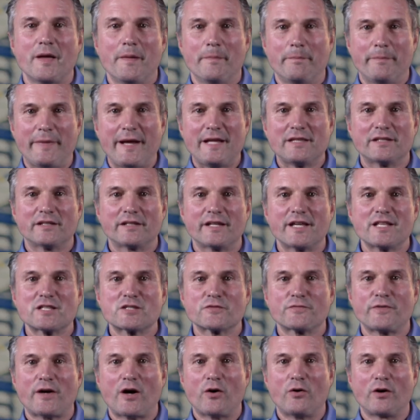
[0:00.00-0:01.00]
Maintenance
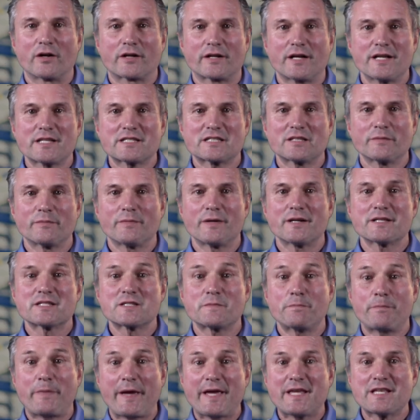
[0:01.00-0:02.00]
for our
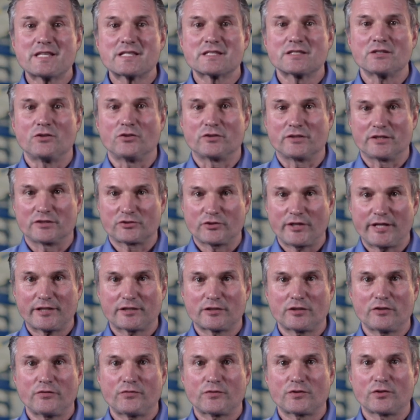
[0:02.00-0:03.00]
customers based on
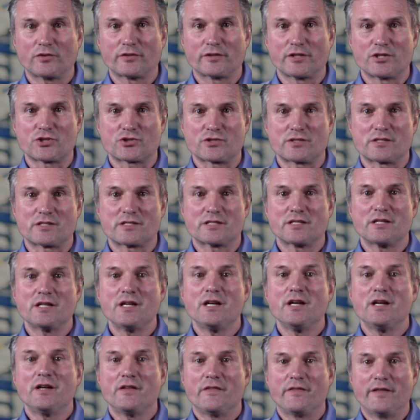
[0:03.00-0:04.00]
attractive conditions.
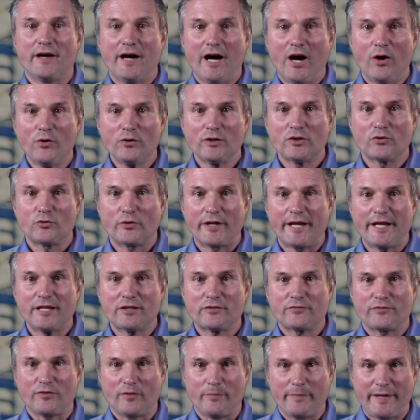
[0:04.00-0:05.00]
The hourly
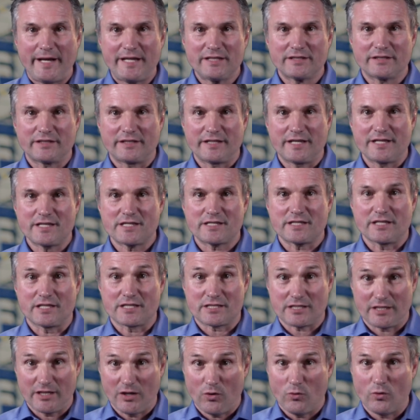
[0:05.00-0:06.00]
rate for maintenance
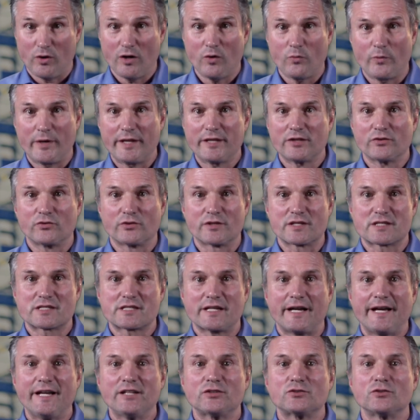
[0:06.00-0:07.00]
is lower when you
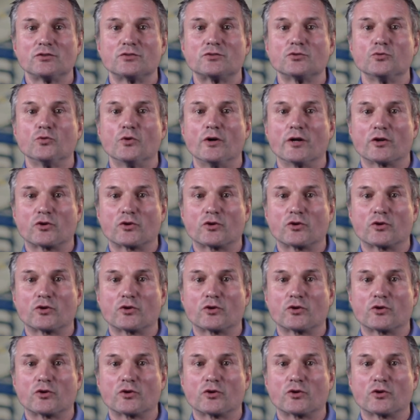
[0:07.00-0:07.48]
decide to do a